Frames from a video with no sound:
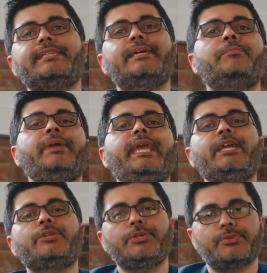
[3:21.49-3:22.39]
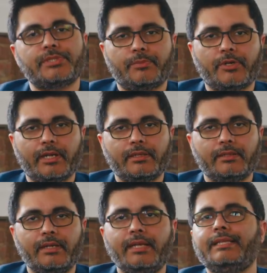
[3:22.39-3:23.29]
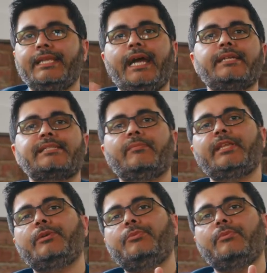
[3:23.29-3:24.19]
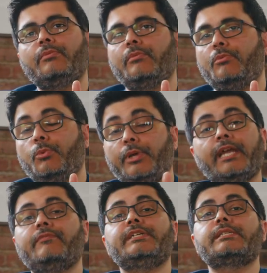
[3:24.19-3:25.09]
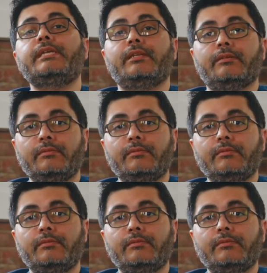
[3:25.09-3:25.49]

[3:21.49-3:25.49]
and they're paying to use the product. That is something we haven't seen.